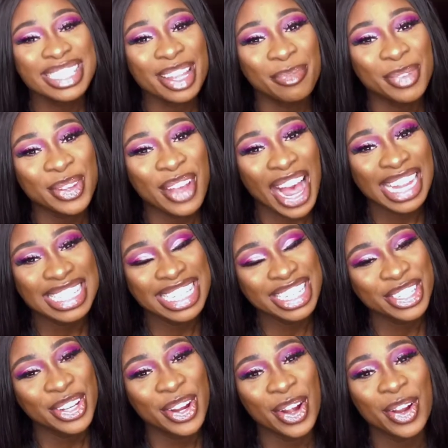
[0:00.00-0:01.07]
you guys? This is
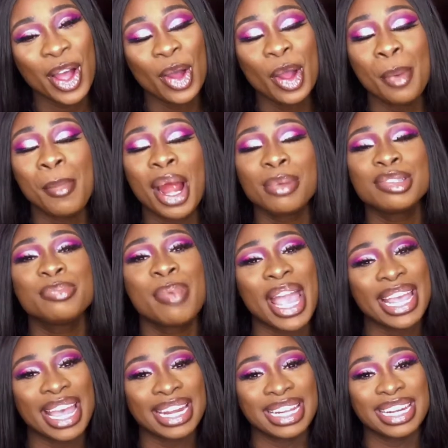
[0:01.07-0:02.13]
your girl Coco Barbz back
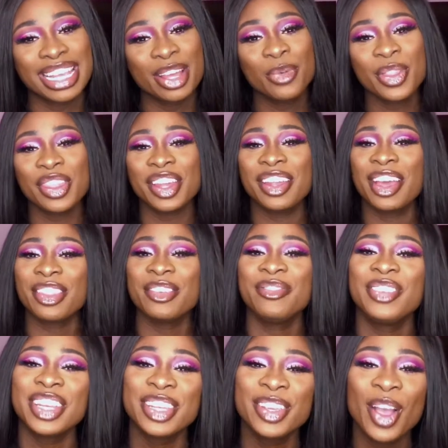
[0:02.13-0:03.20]
at it again with another
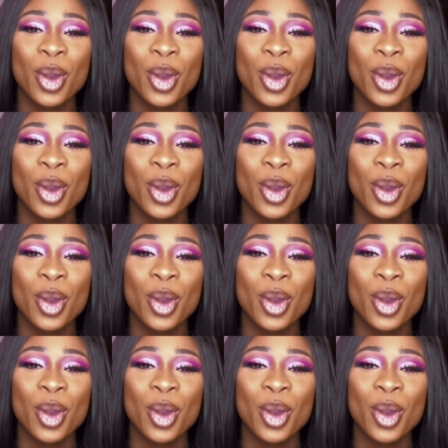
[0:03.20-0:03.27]
video.